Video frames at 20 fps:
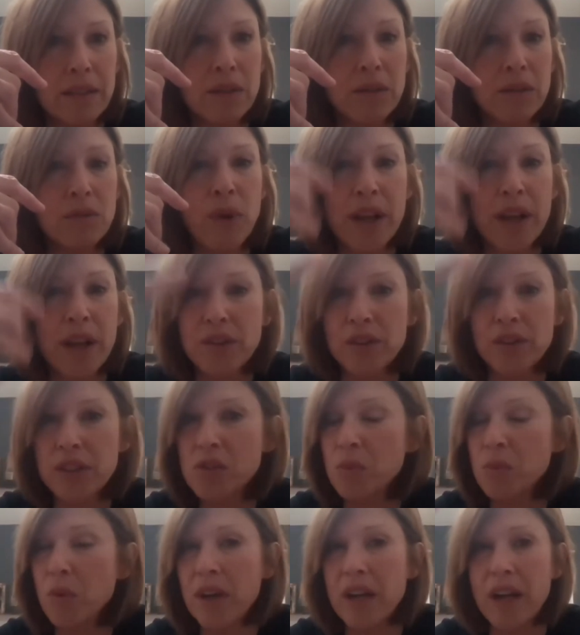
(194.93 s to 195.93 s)
whether
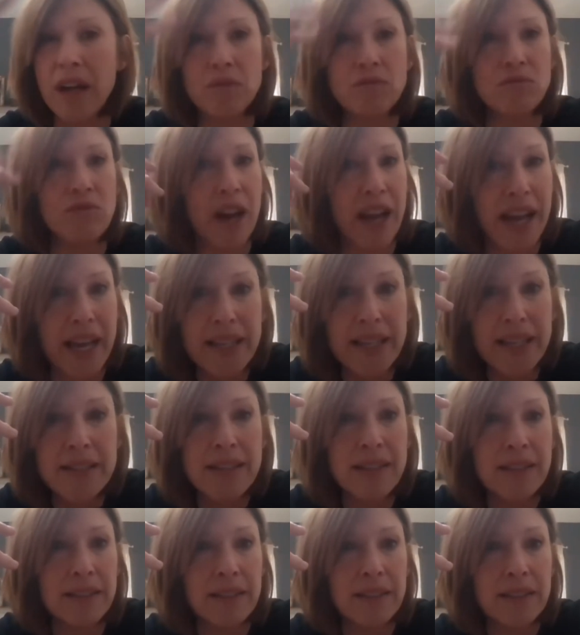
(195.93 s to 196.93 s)
it's what I read,
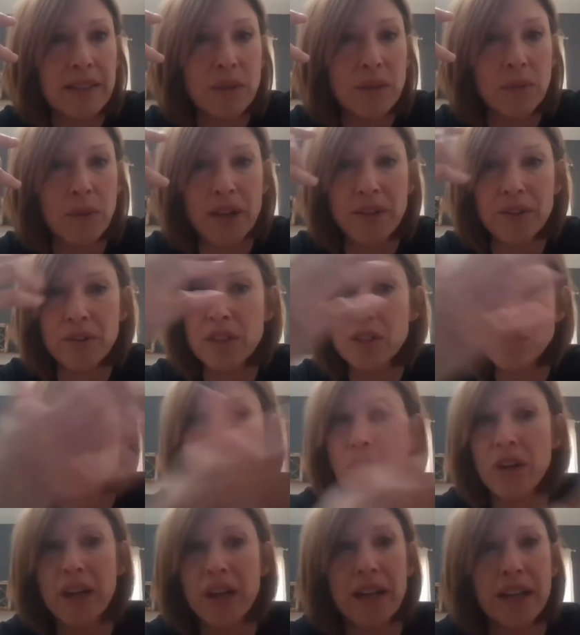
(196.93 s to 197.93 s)
whether it's
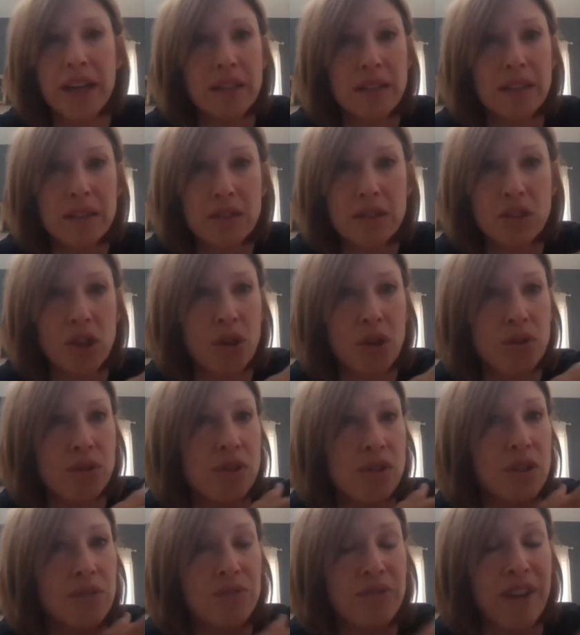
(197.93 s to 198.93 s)
what I chose
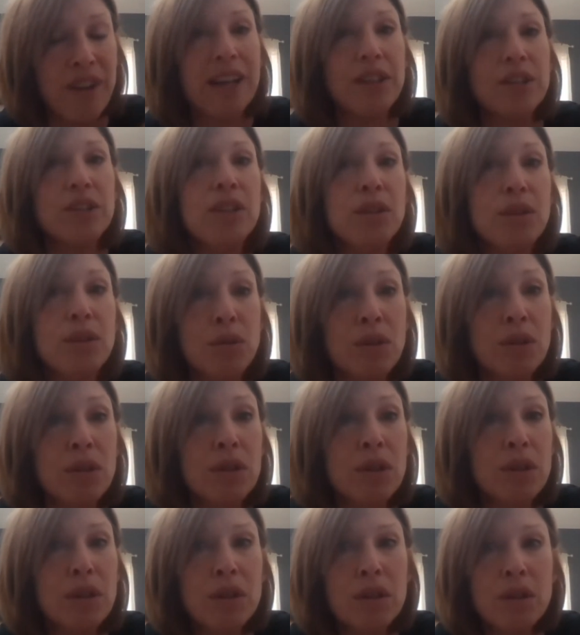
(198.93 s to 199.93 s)
to value,
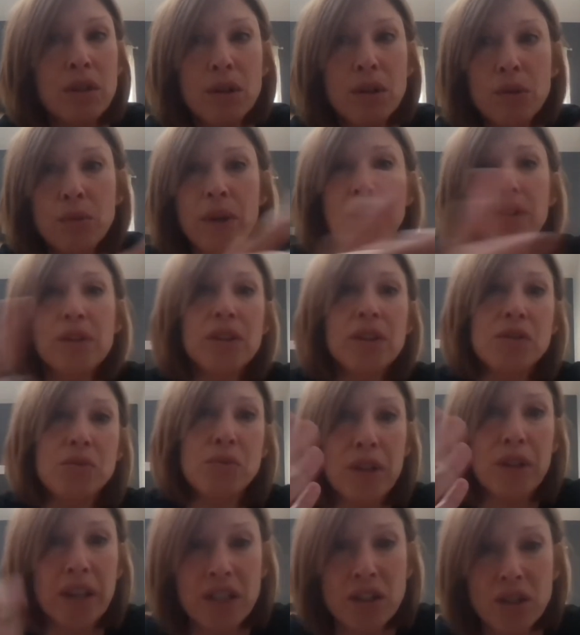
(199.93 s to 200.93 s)
or whether it's
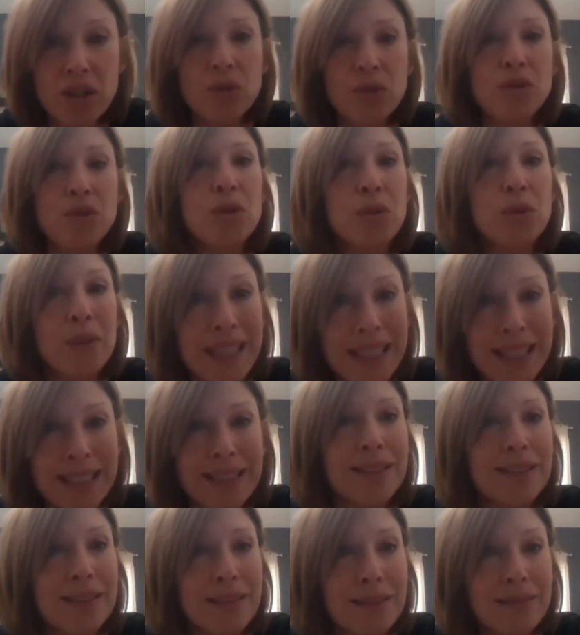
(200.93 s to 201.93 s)
what I chose to eat.